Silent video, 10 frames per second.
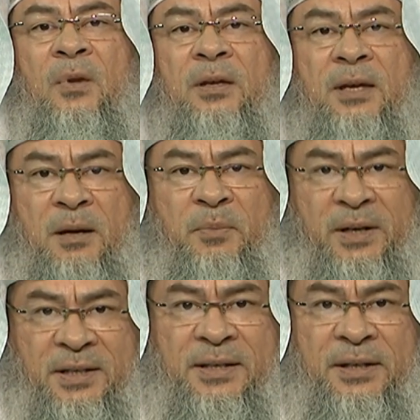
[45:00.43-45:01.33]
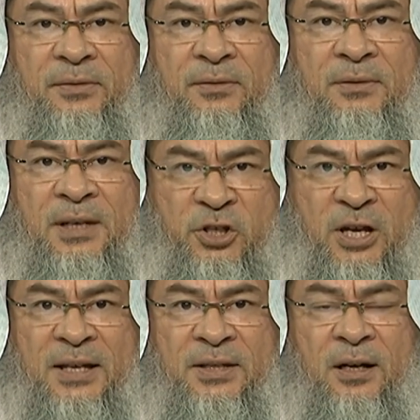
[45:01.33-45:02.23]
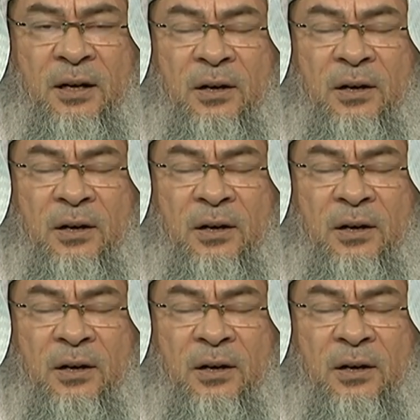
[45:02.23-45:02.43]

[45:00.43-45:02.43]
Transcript: Yeah, but is it najasa